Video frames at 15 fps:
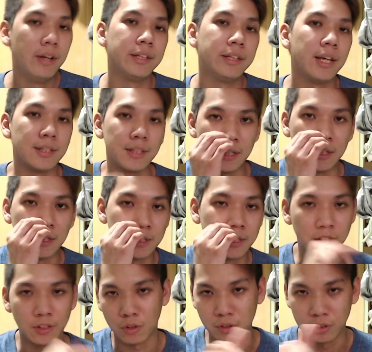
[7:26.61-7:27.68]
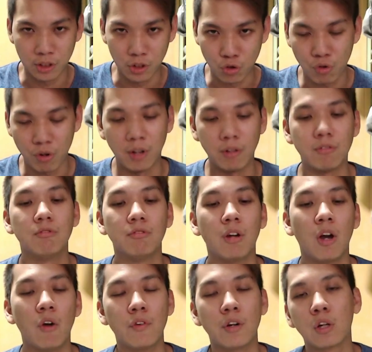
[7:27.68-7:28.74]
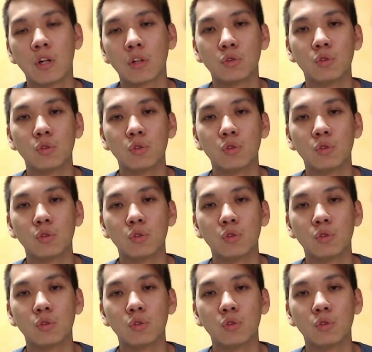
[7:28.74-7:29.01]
That is a 6-core 6-thread, overclocked